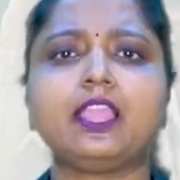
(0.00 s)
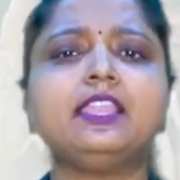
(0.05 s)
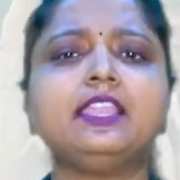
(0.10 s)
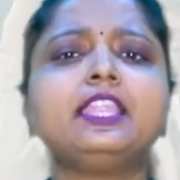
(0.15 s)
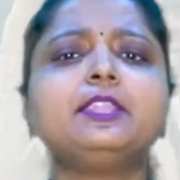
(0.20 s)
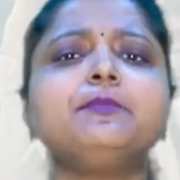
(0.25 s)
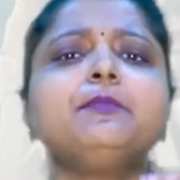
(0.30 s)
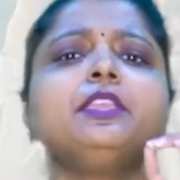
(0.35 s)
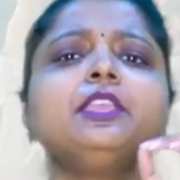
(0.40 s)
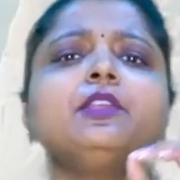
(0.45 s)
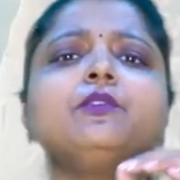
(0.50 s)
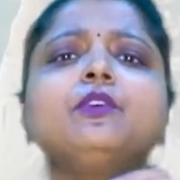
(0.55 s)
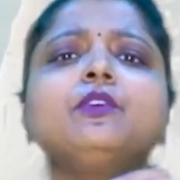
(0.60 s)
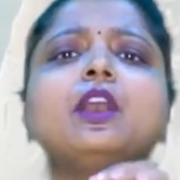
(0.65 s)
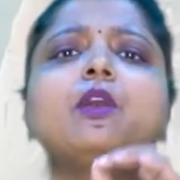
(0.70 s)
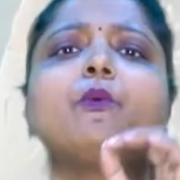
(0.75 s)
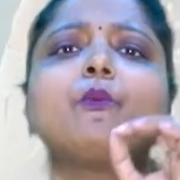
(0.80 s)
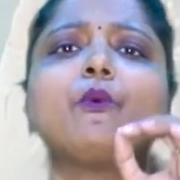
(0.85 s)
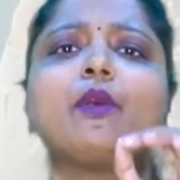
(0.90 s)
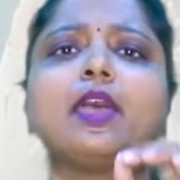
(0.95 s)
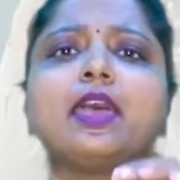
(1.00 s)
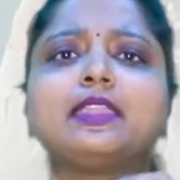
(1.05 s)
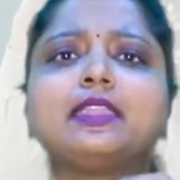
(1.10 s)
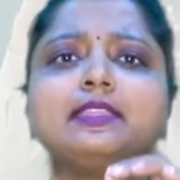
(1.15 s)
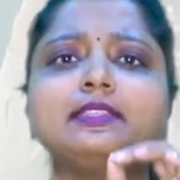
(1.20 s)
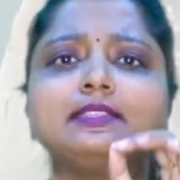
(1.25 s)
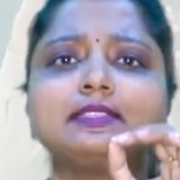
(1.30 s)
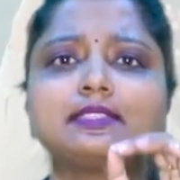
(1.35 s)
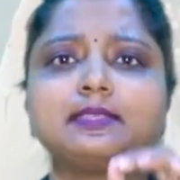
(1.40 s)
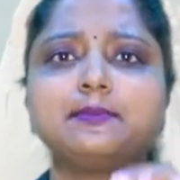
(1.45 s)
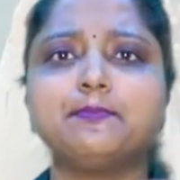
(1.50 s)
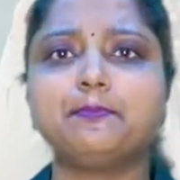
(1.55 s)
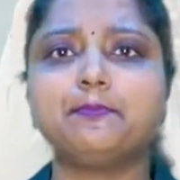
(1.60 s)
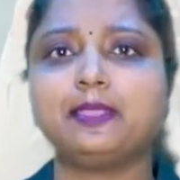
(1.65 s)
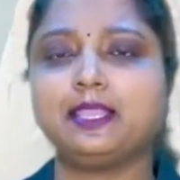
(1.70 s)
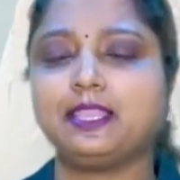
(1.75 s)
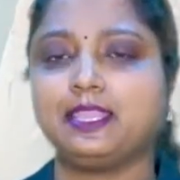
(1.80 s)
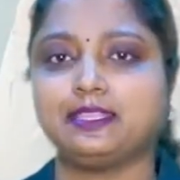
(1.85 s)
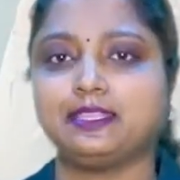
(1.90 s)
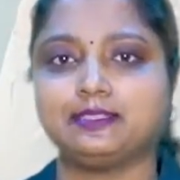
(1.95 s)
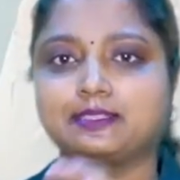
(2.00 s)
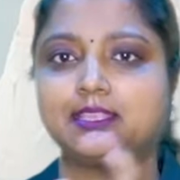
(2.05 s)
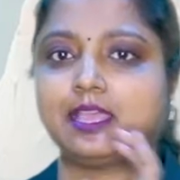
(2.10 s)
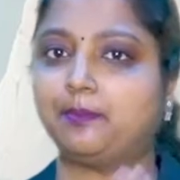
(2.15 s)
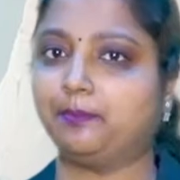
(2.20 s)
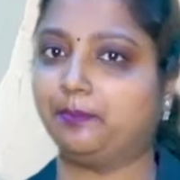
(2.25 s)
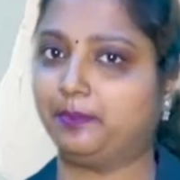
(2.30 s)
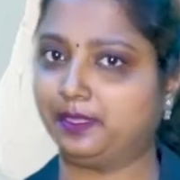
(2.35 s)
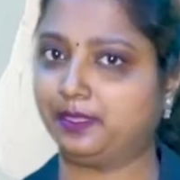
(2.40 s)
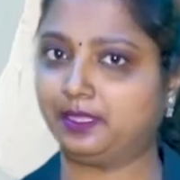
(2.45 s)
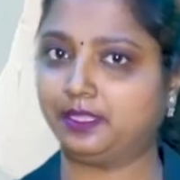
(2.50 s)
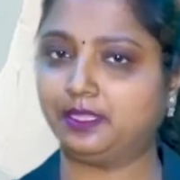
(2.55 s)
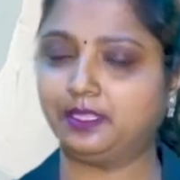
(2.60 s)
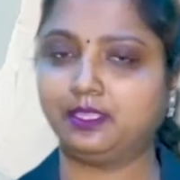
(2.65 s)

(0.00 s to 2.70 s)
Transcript: Let me give a very simple example.